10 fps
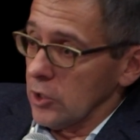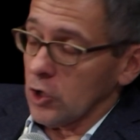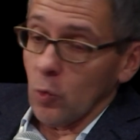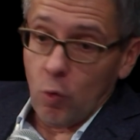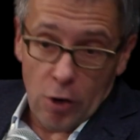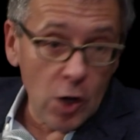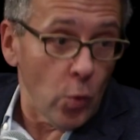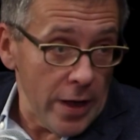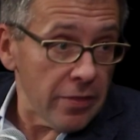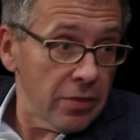to work
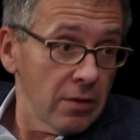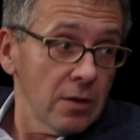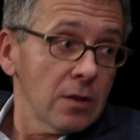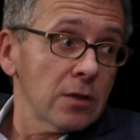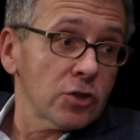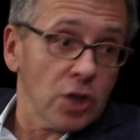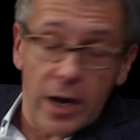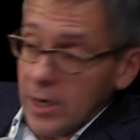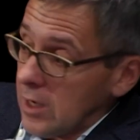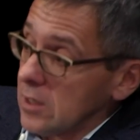with the
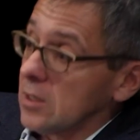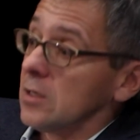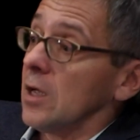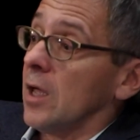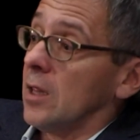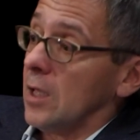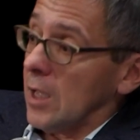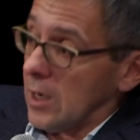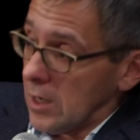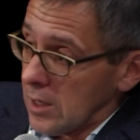Chinese and the
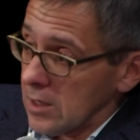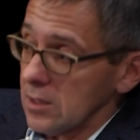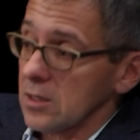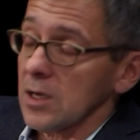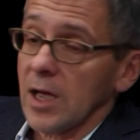Indians